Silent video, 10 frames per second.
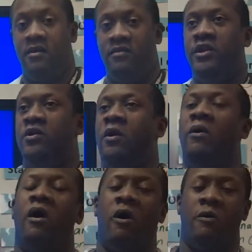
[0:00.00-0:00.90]
then you
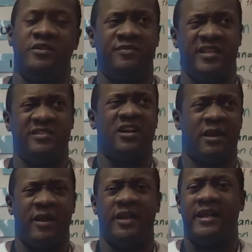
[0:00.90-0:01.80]
know, oh, Mr. McGee's
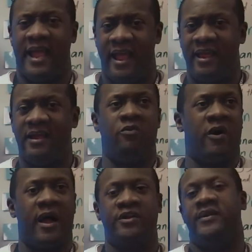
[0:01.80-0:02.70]
talking about a gang.
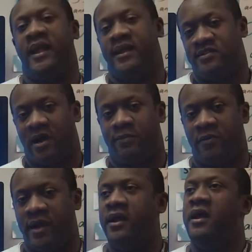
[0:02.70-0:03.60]
Well, how do gangs
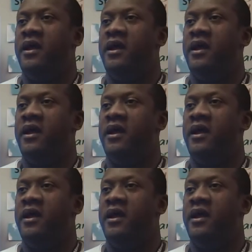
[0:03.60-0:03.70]
operate?